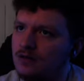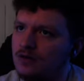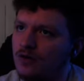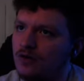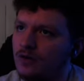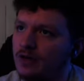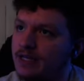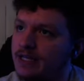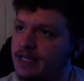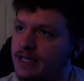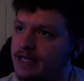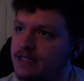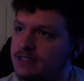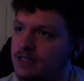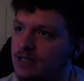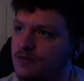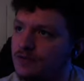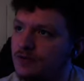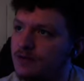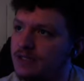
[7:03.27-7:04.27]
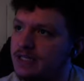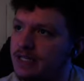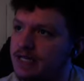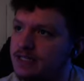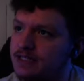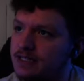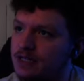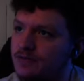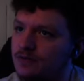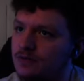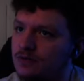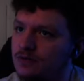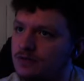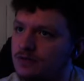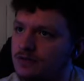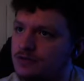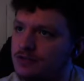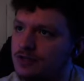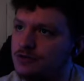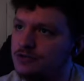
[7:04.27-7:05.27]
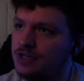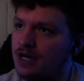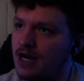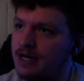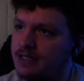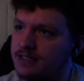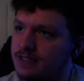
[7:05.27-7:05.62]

Hold on, he can't save you. He can't save you. There's no shot